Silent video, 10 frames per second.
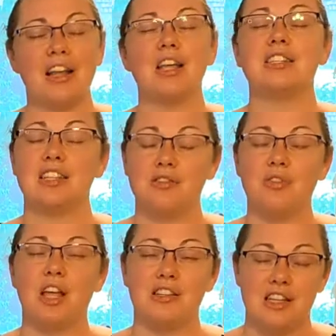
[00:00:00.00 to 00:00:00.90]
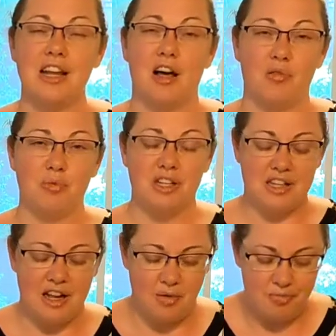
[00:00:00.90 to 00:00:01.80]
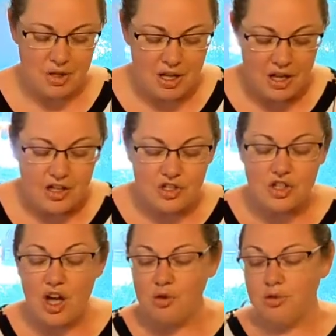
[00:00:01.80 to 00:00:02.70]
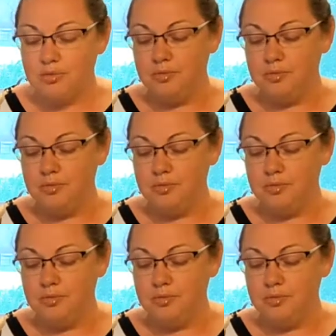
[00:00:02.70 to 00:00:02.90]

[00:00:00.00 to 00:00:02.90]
it did help. It did help. So,